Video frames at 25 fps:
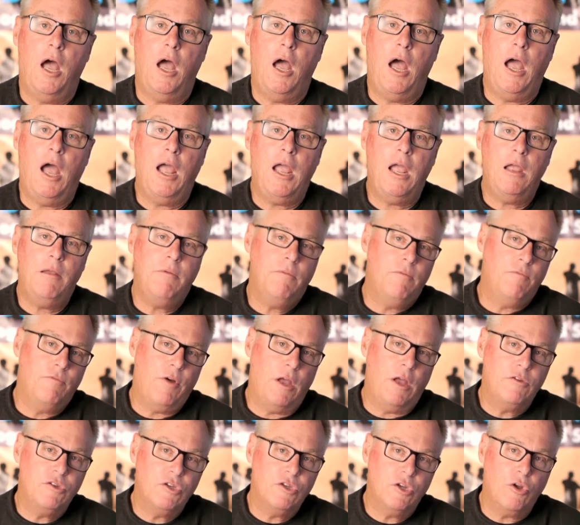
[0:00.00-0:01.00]
I
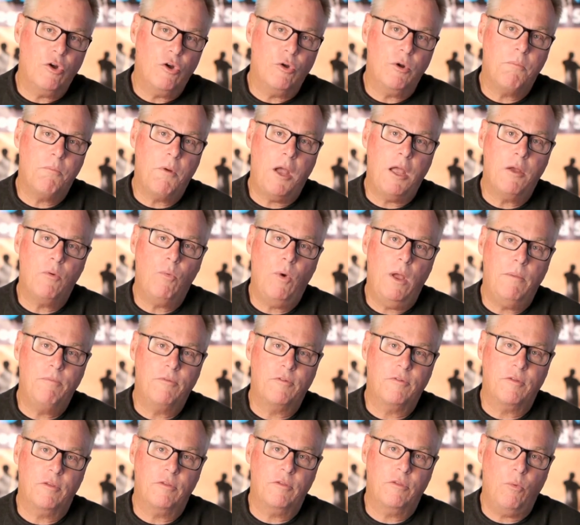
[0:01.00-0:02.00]
invite you to go to
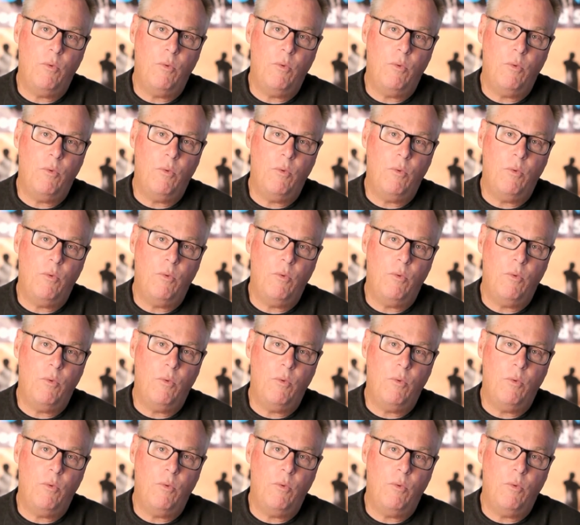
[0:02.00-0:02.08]
the